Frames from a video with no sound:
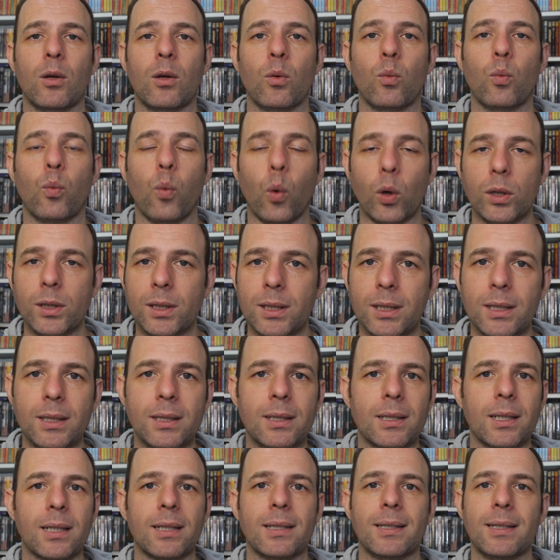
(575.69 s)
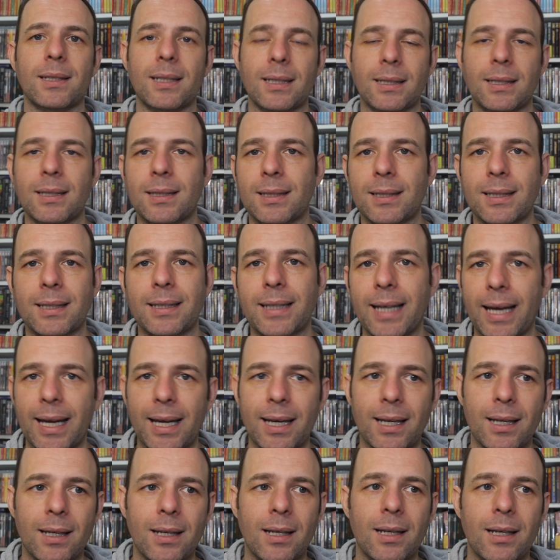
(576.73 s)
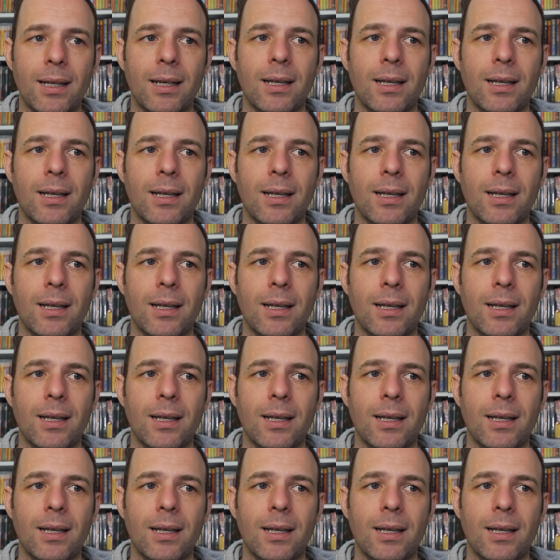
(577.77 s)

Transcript: wanted and needed to get,